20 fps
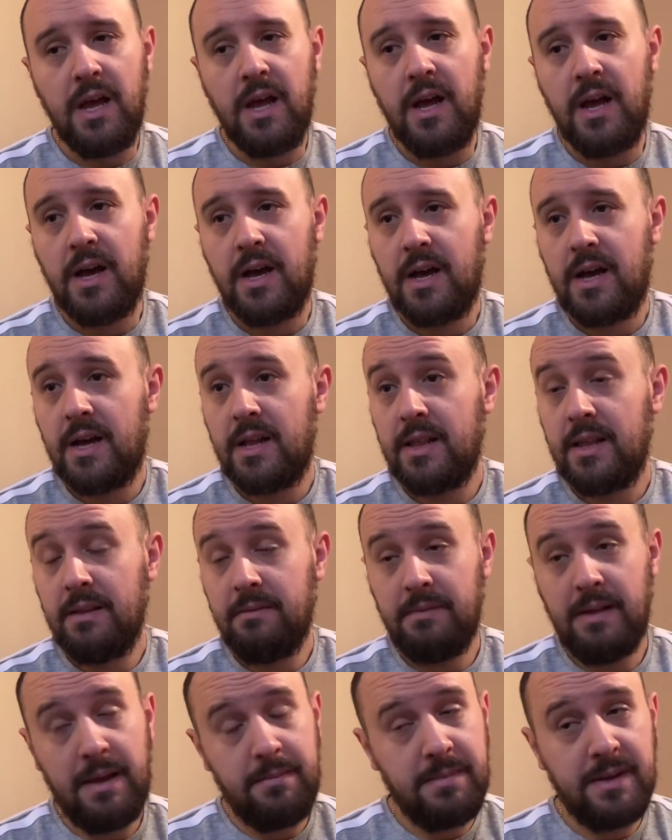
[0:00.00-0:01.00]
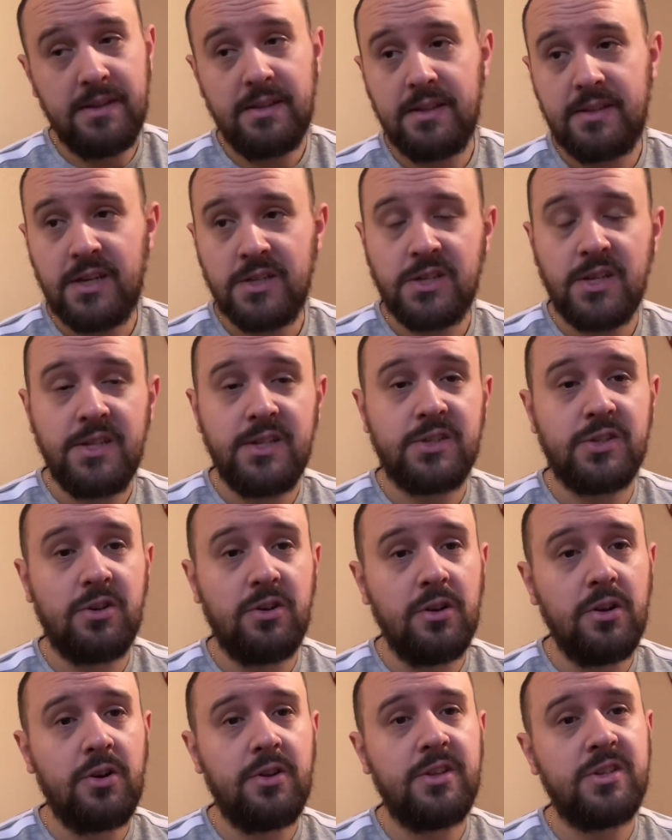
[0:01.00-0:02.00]
I meant to touch on this
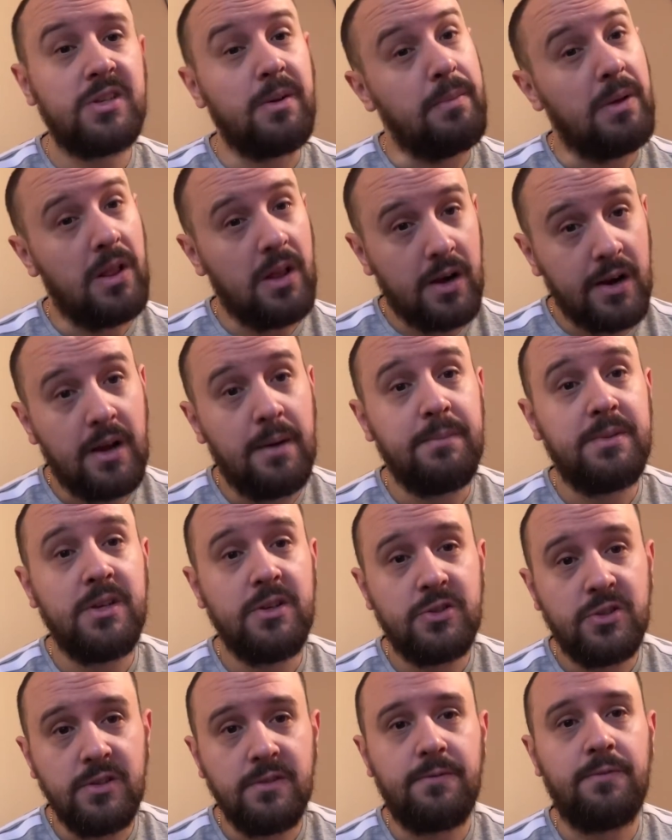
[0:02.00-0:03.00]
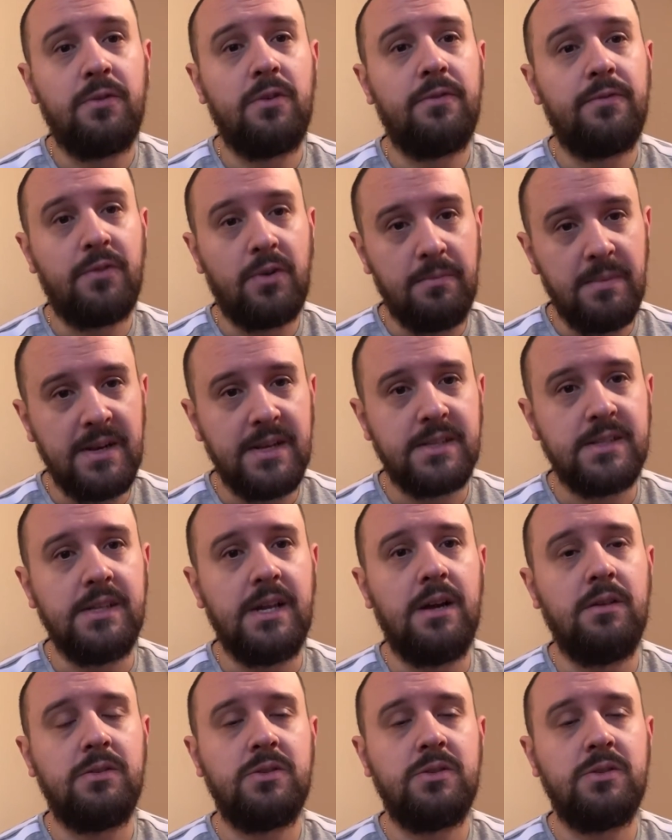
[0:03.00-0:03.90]
earlier. There's going to be a lot of competition for minutes now.